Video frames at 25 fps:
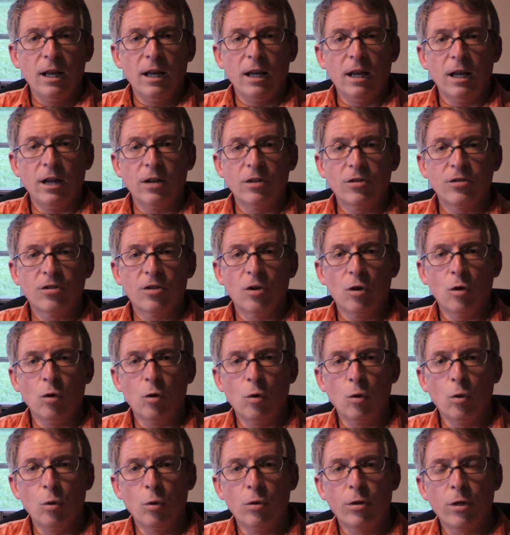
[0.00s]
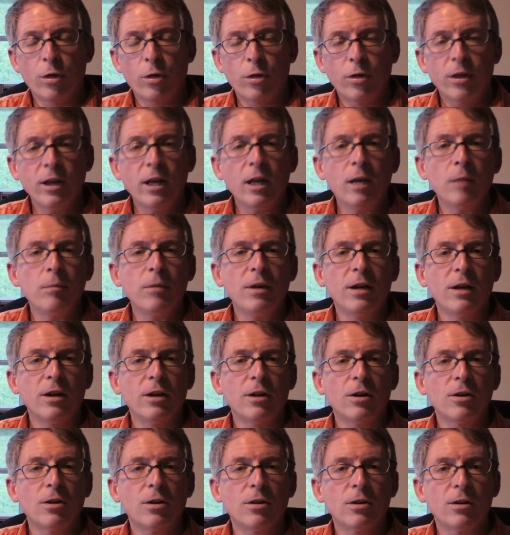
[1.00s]
And so the theme
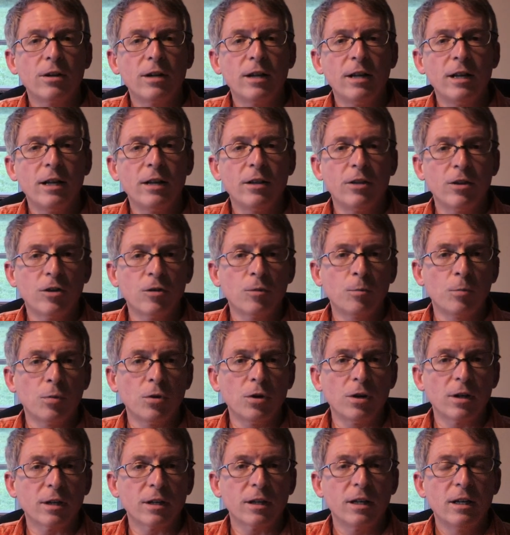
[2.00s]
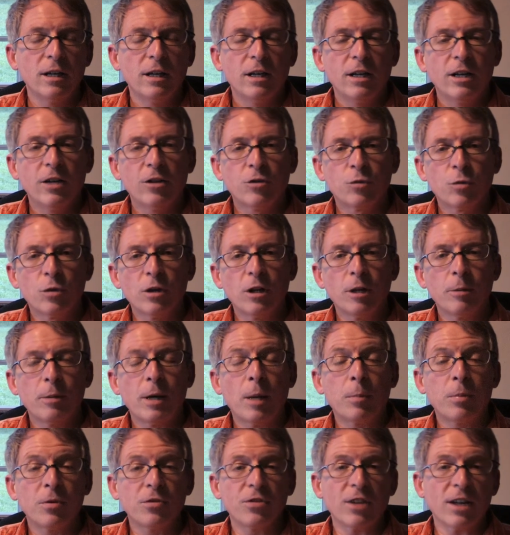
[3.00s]
here in this book is really
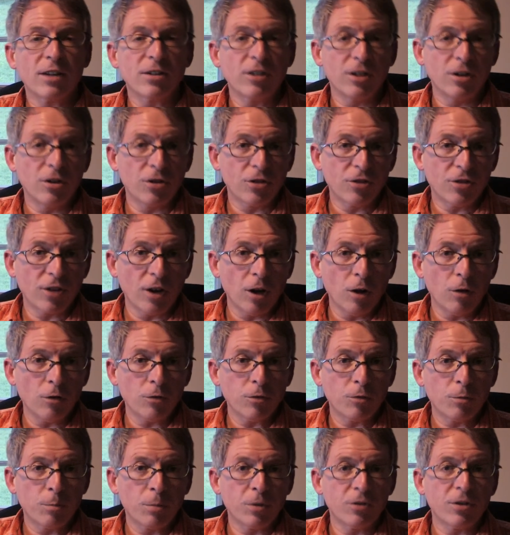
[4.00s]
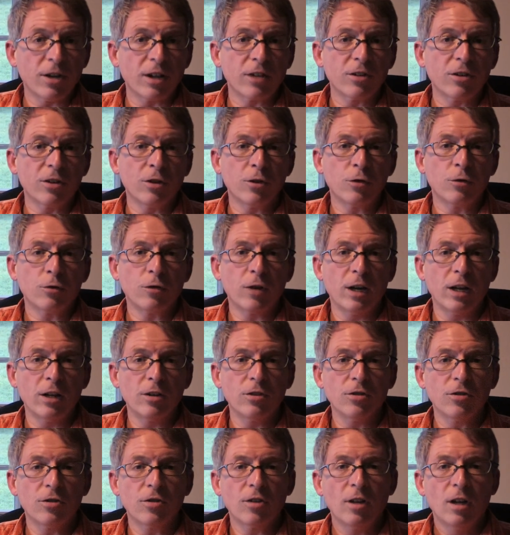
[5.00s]
about protecting yourself, protecting your
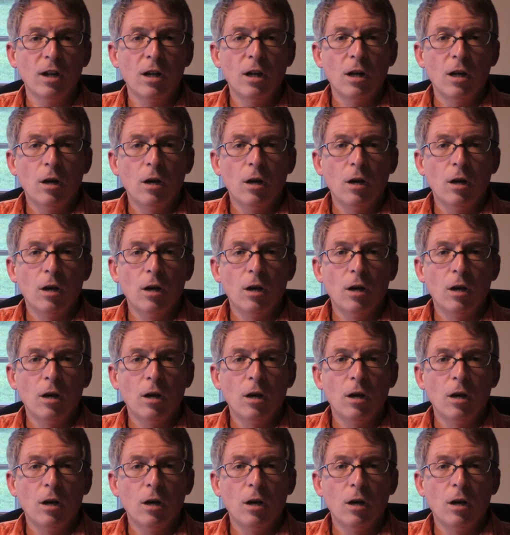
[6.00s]
friends,